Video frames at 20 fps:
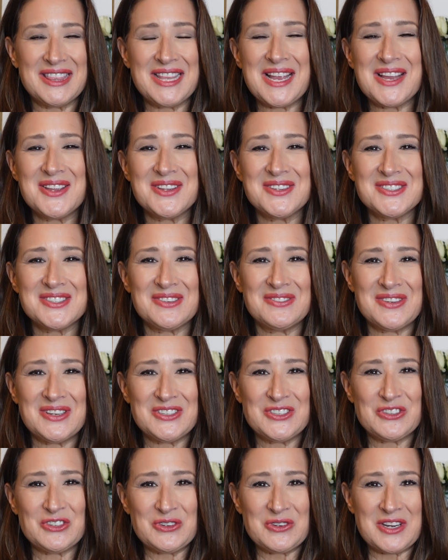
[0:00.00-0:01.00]
Thank you so
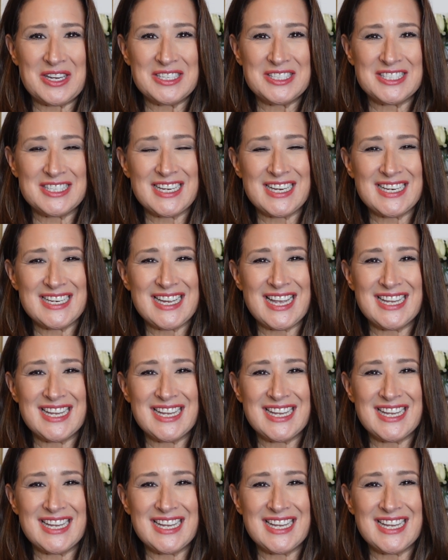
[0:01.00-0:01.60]
much for watching.